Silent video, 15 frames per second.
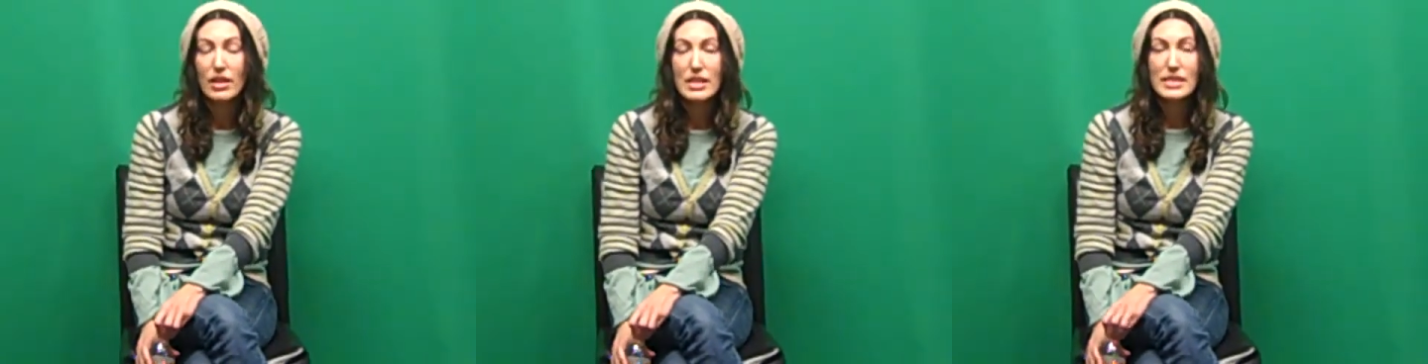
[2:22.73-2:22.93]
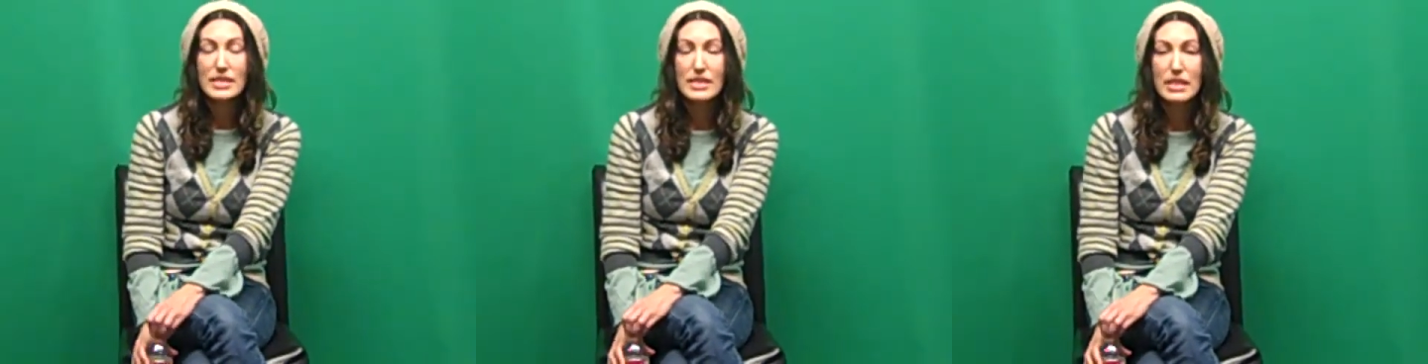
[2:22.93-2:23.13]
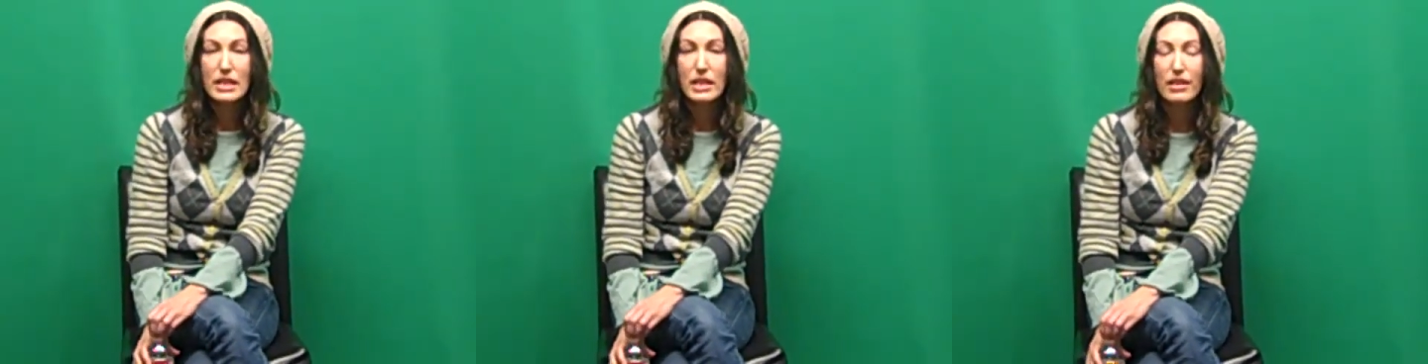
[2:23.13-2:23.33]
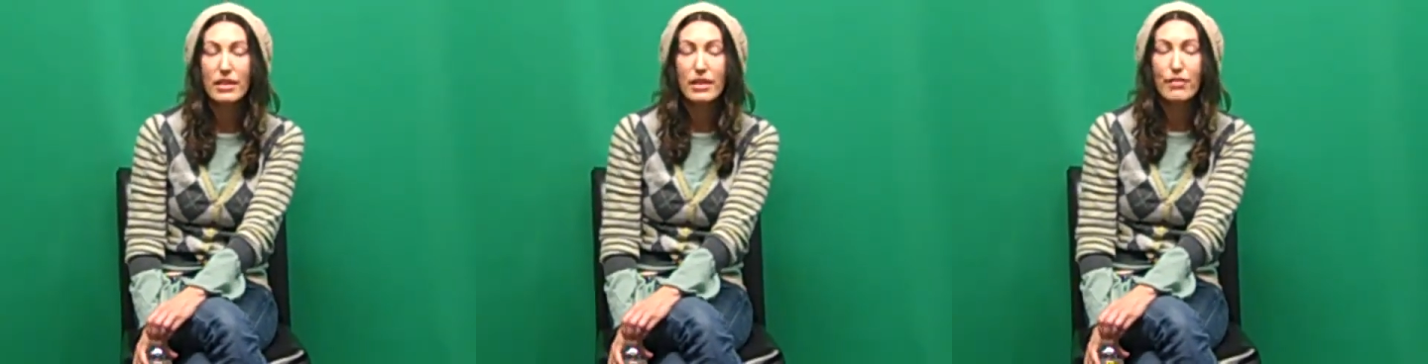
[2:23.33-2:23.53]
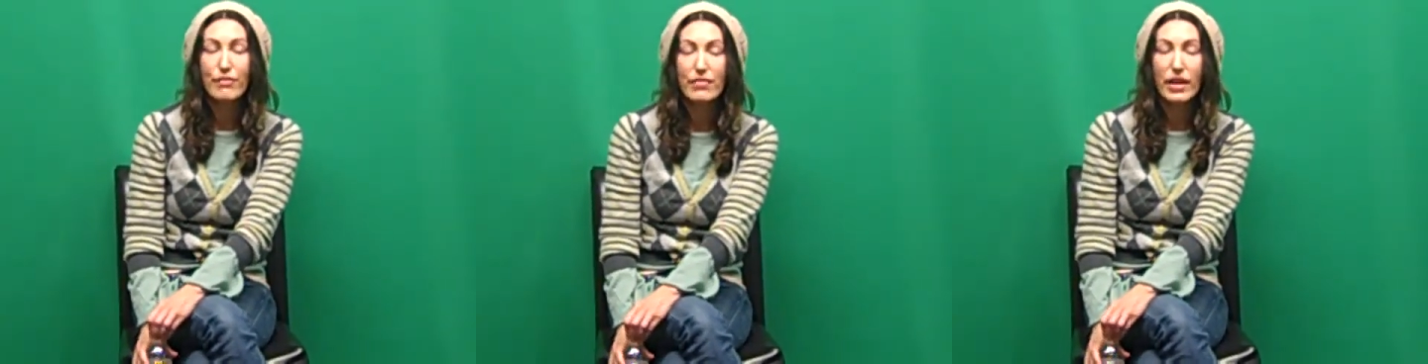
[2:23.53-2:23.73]
seeing
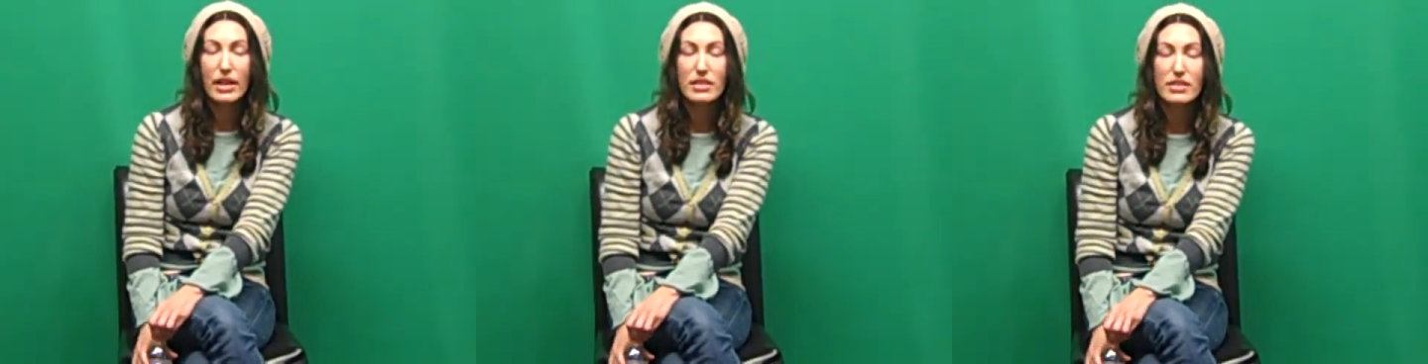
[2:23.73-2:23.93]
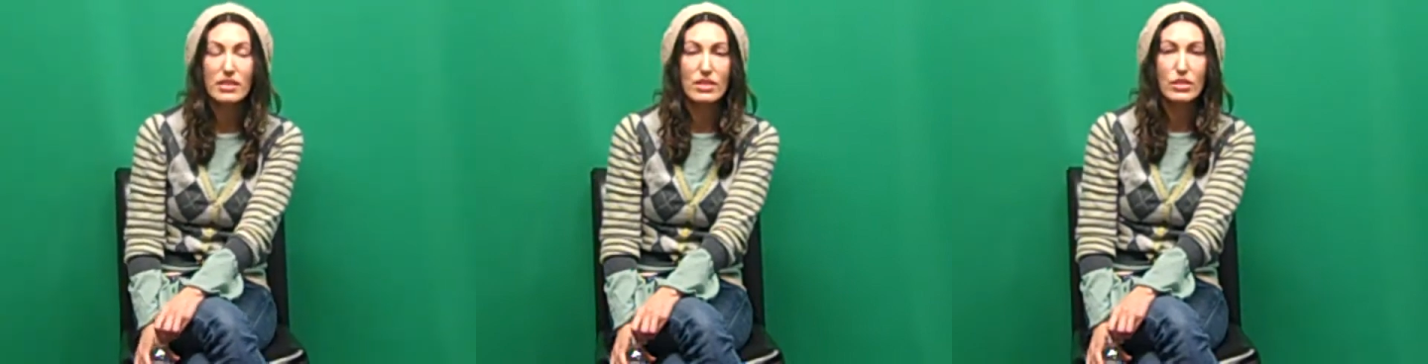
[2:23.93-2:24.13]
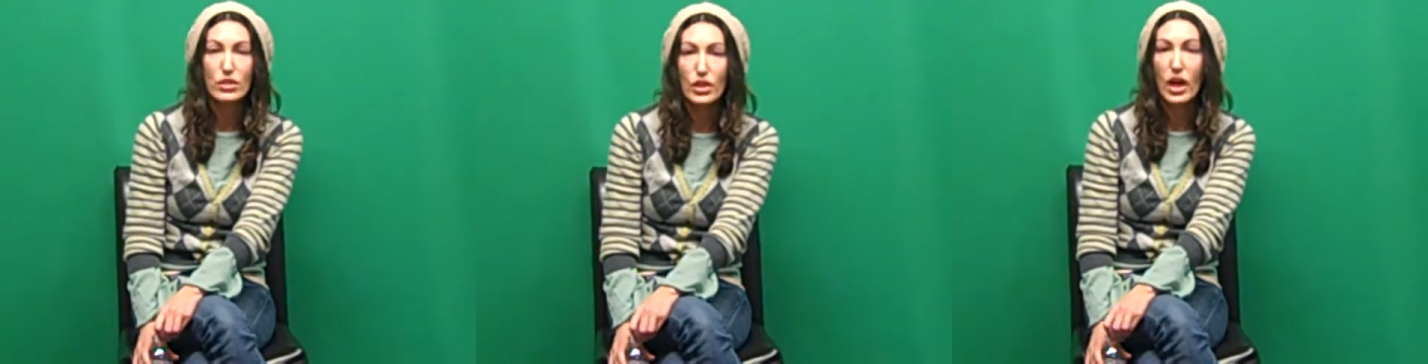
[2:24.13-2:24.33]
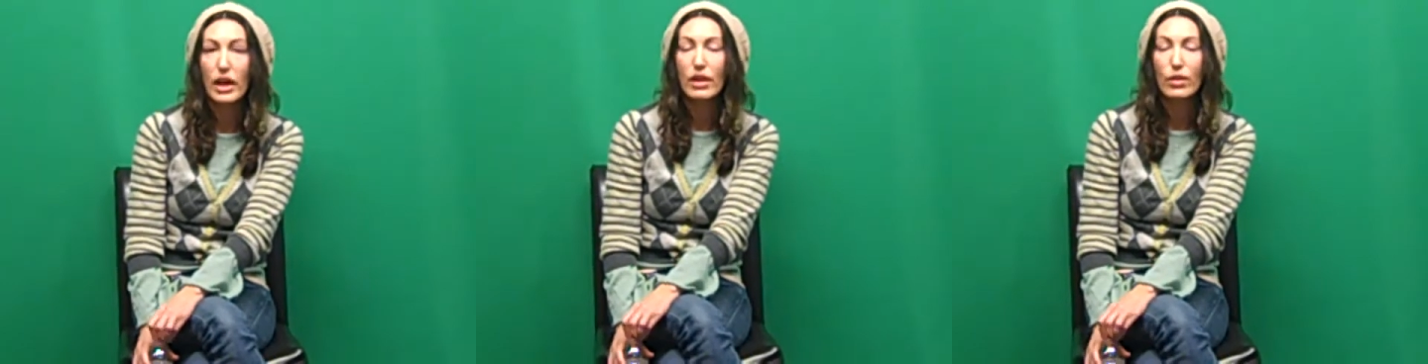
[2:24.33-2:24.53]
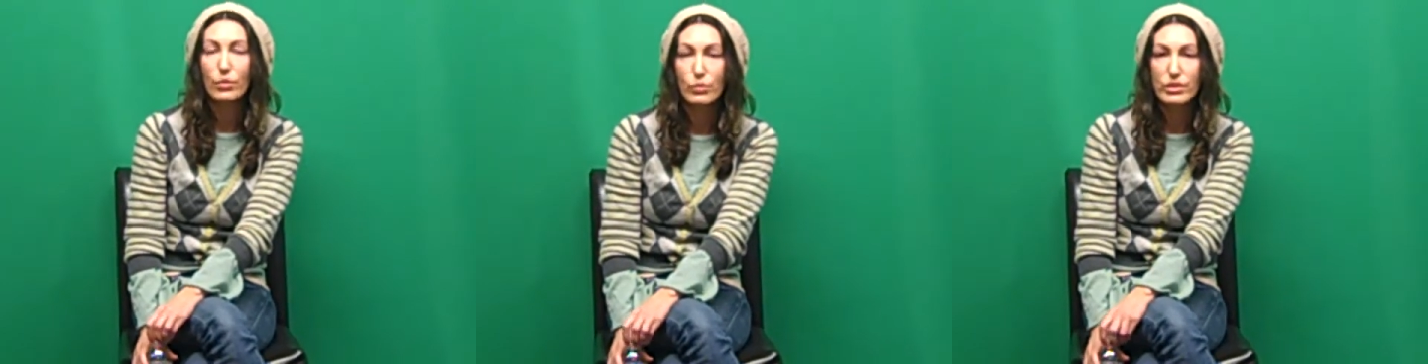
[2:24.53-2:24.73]
the effect on the
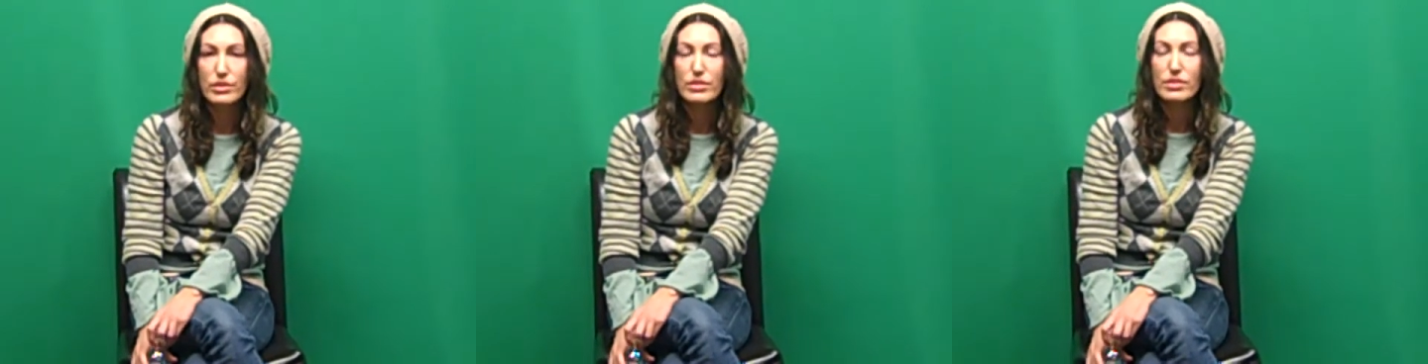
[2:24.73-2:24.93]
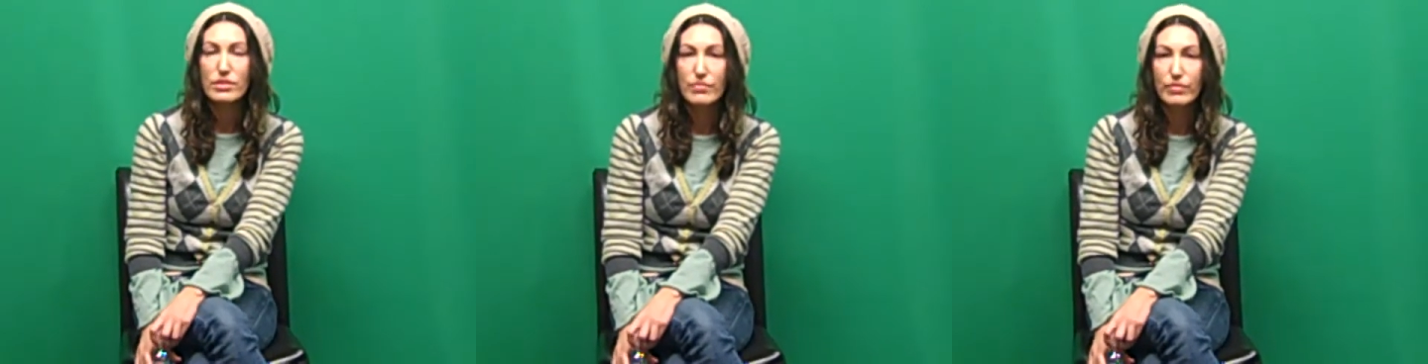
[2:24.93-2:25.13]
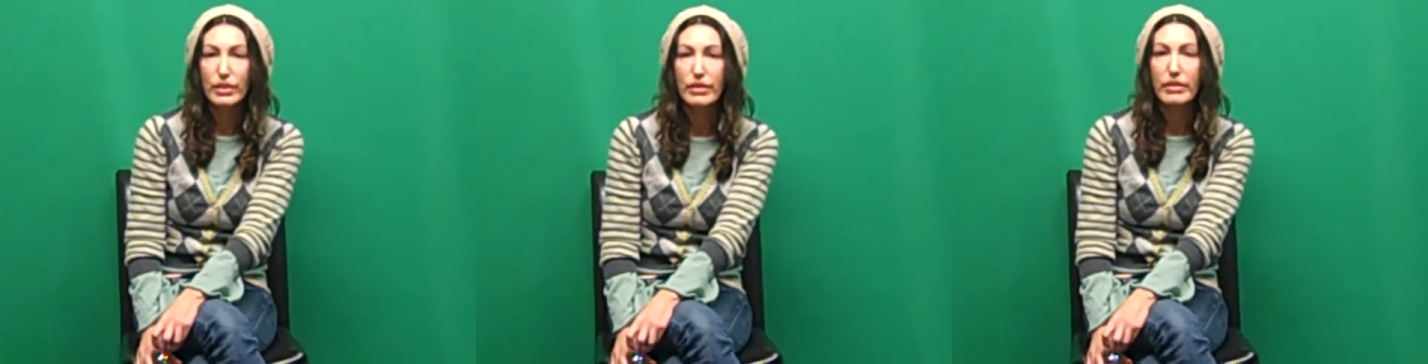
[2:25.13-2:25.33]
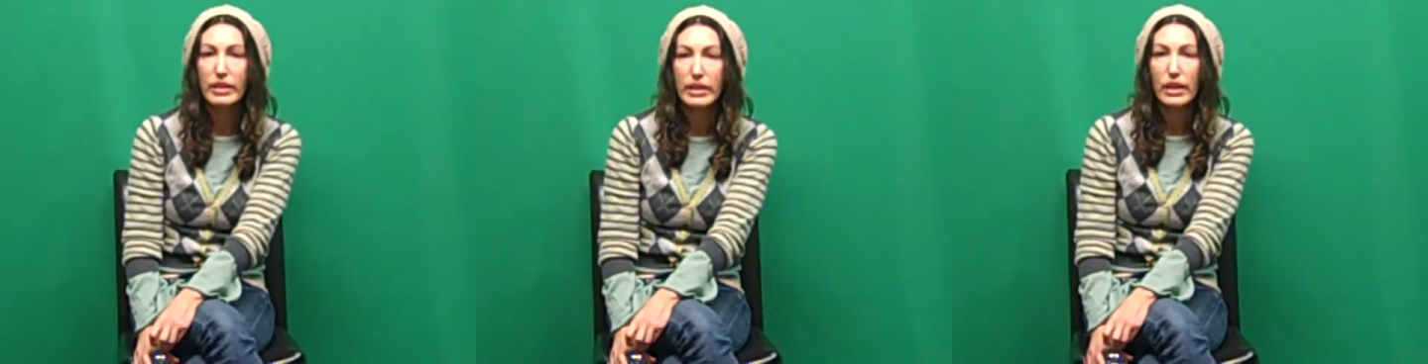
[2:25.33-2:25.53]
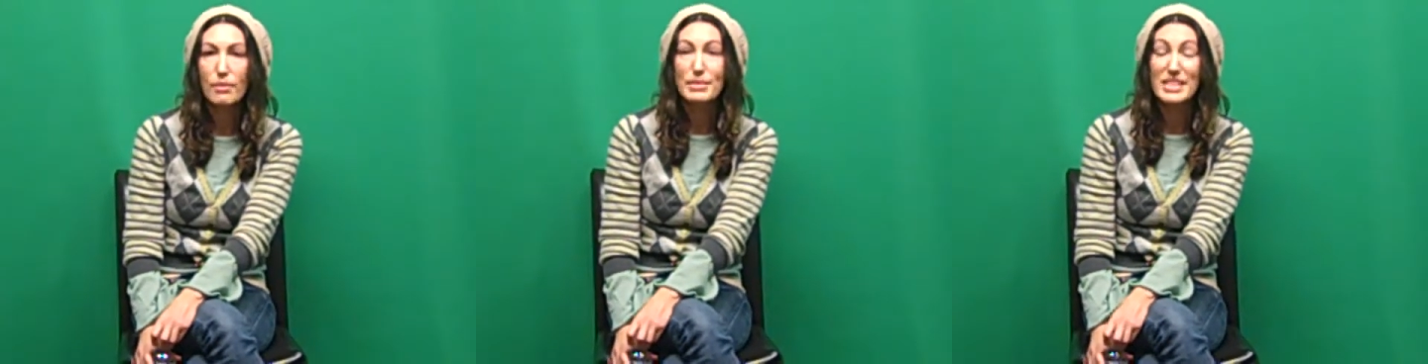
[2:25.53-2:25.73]
child was
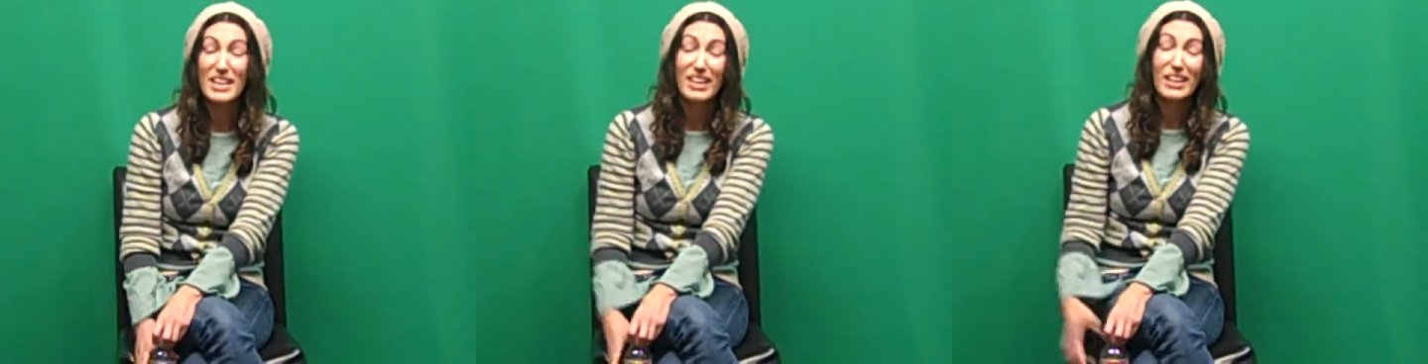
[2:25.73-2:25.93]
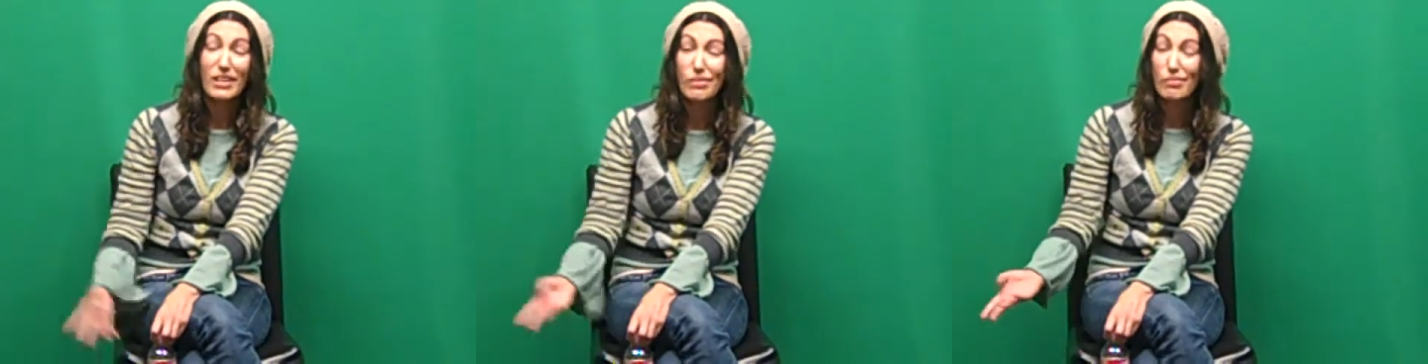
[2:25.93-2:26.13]
very upsetting.